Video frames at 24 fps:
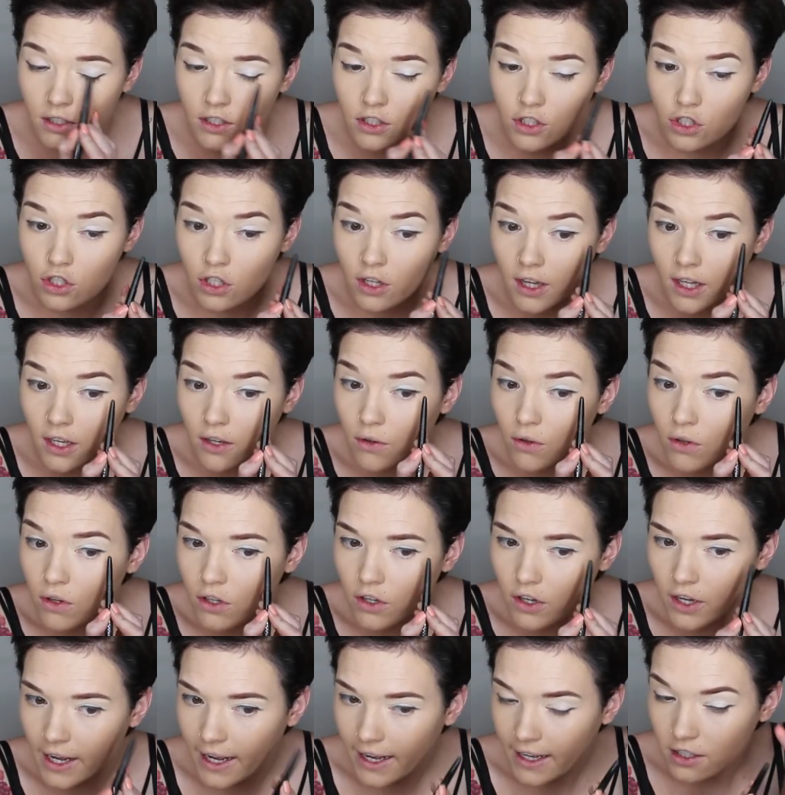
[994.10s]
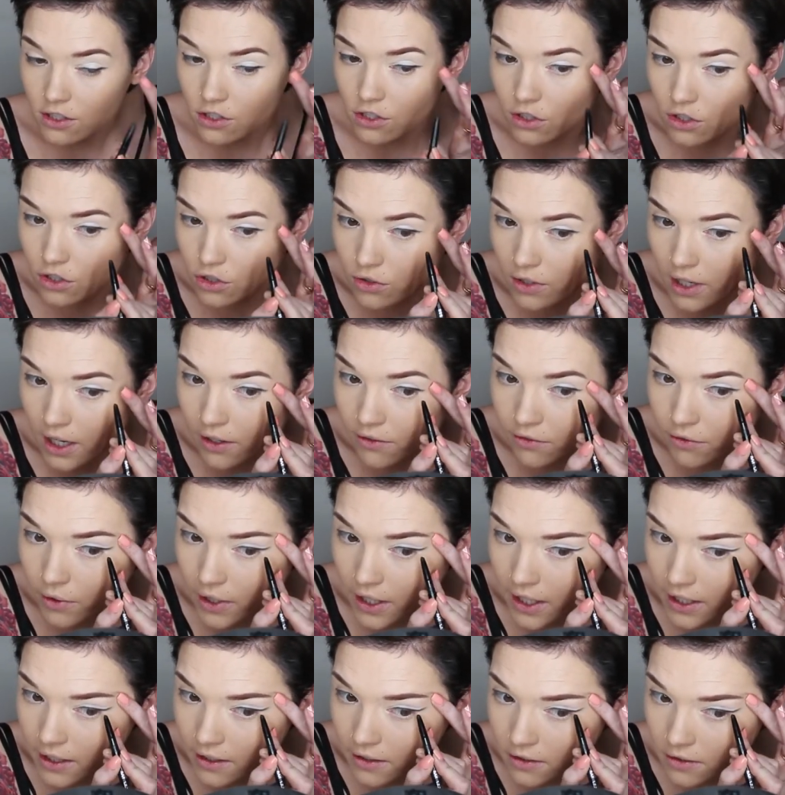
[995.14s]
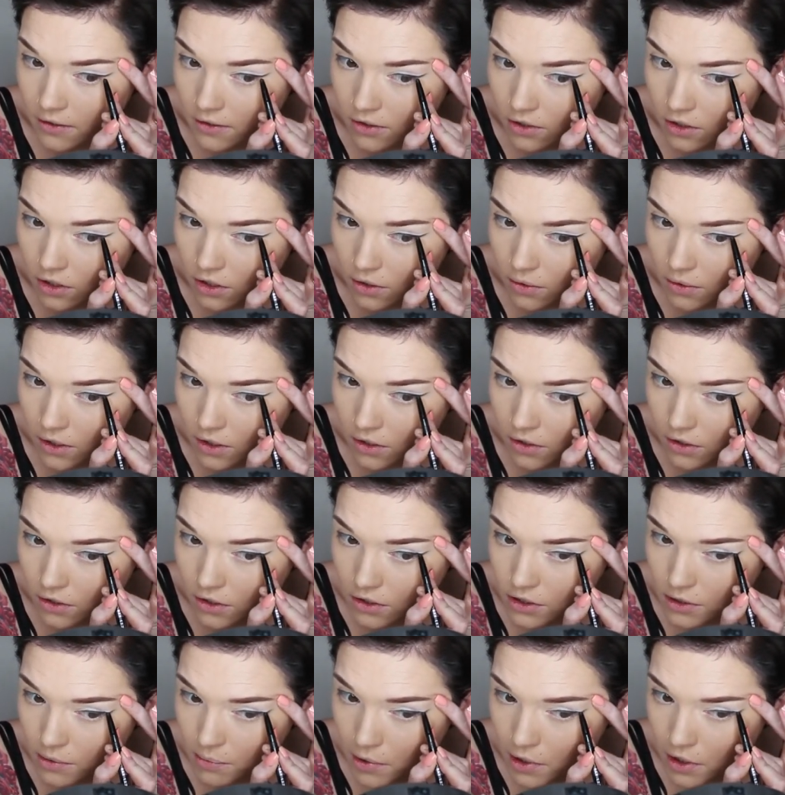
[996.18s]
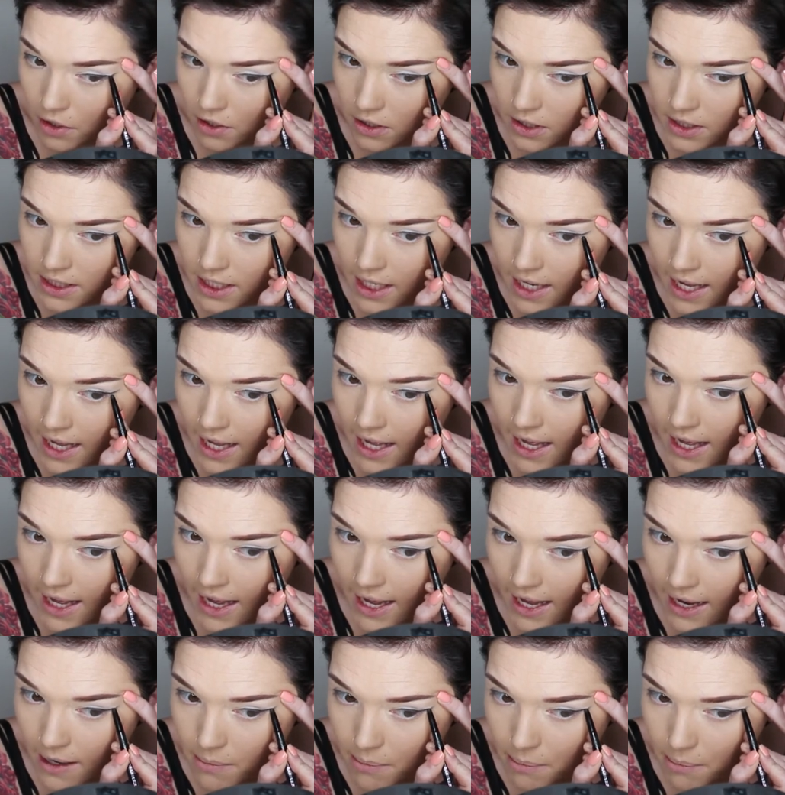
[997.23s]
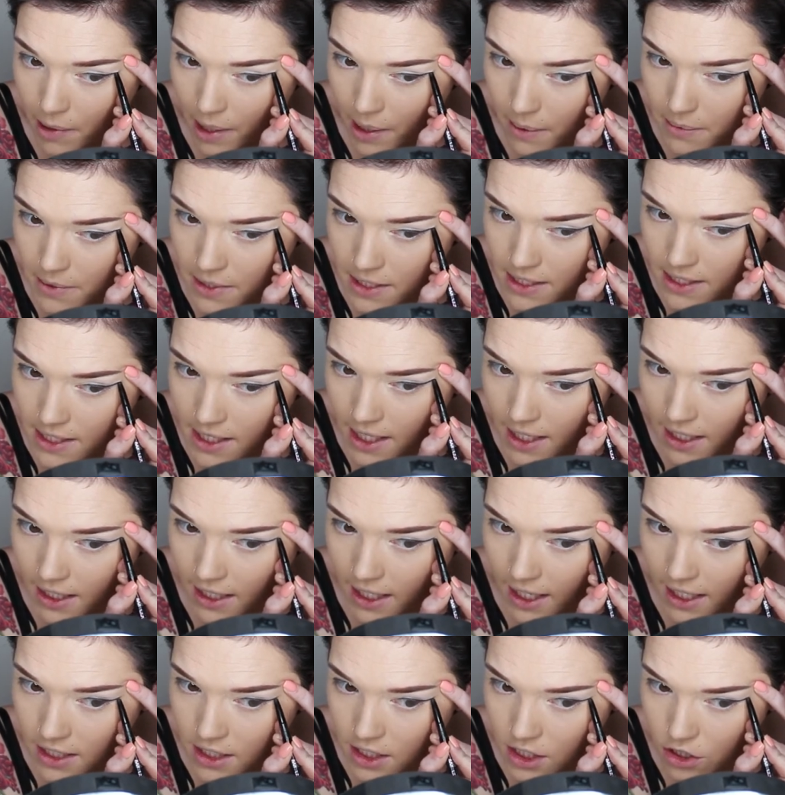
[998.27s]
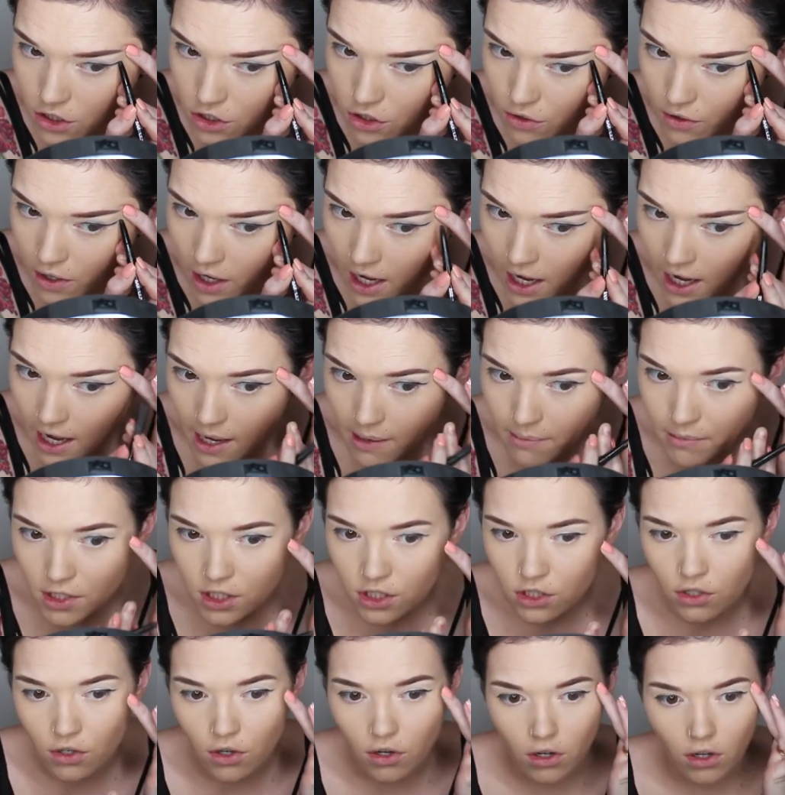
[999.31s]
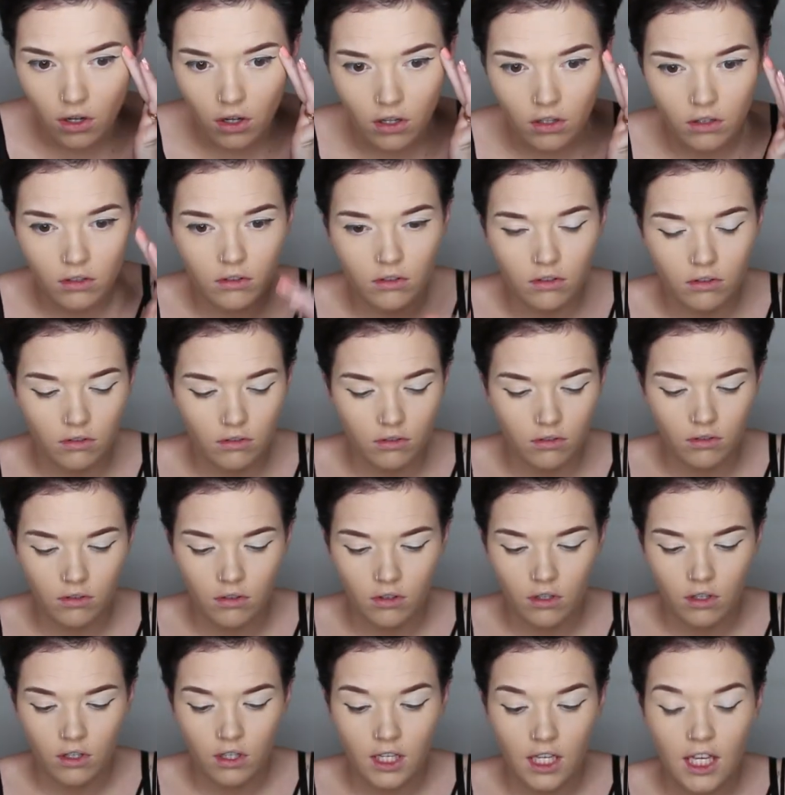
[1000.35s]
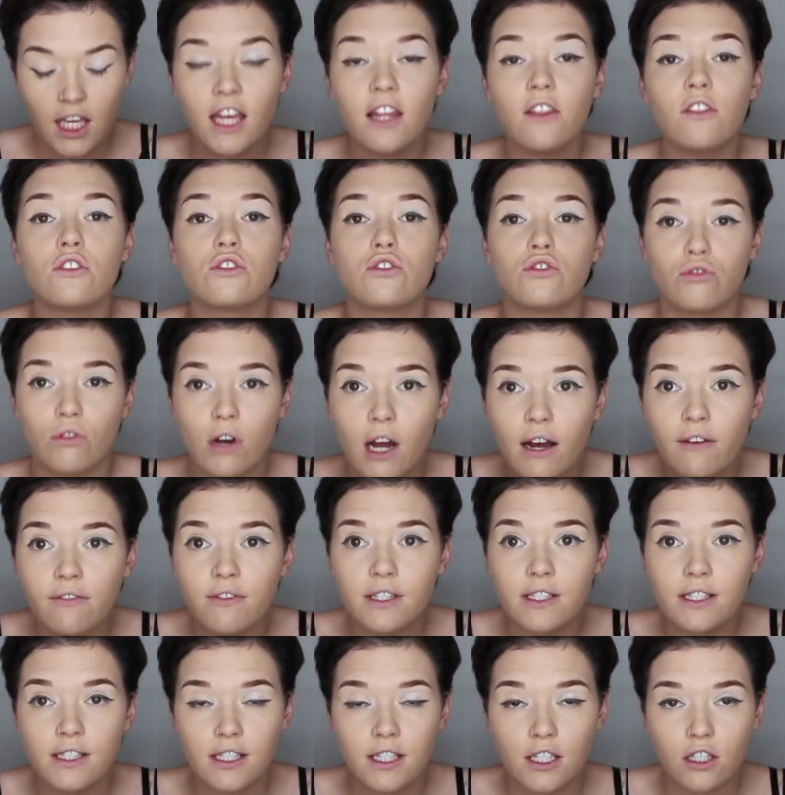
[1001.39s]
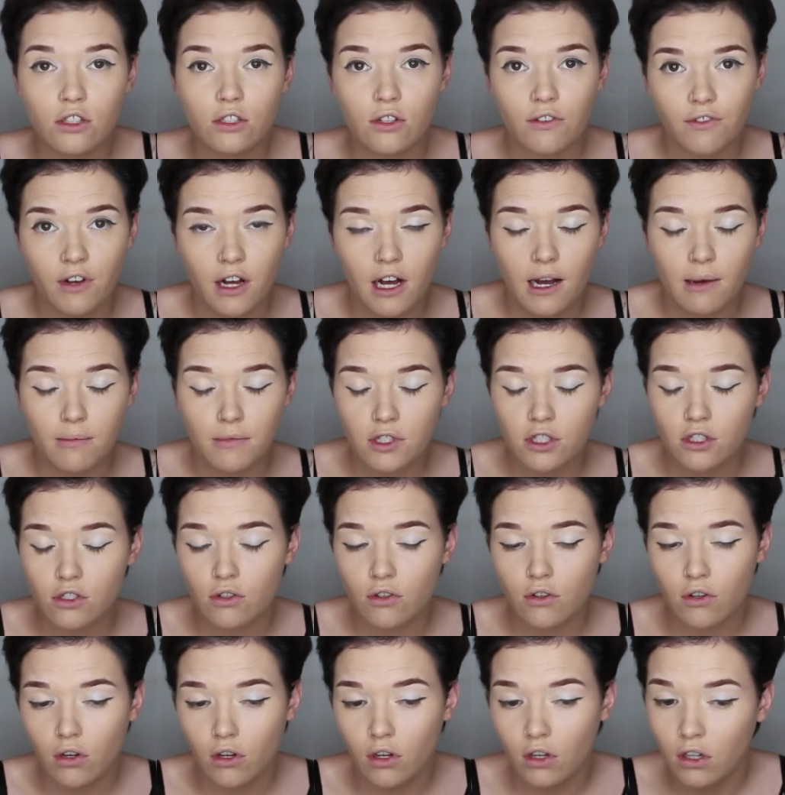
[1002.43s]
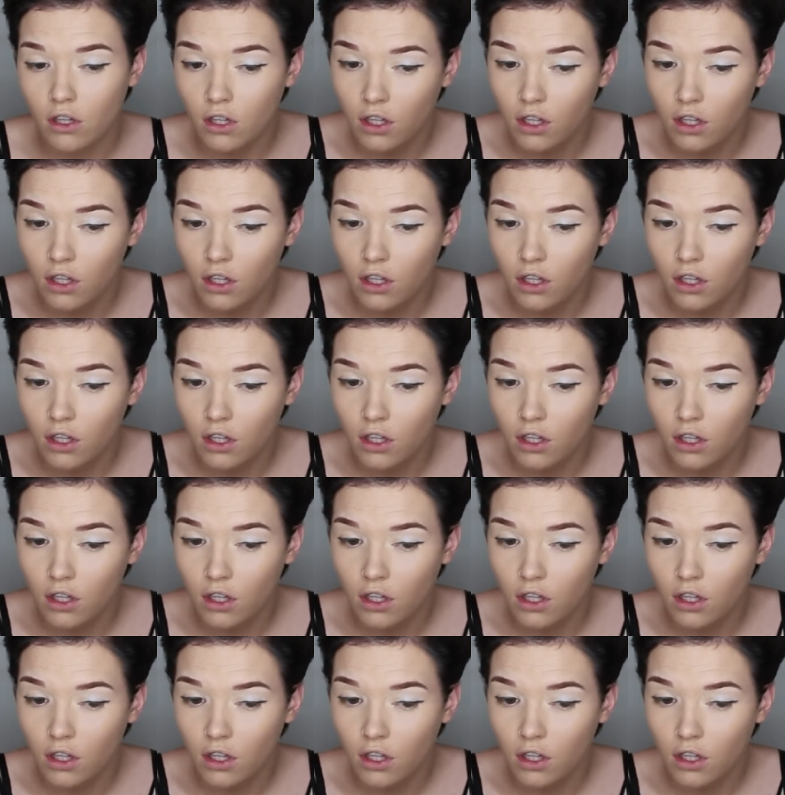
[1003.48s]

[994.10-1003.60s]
So they all go out to the driveway, you know, where the cars are parked, and Bubbles then gets into Harmon's car, in the driver's seat of Harmon's car.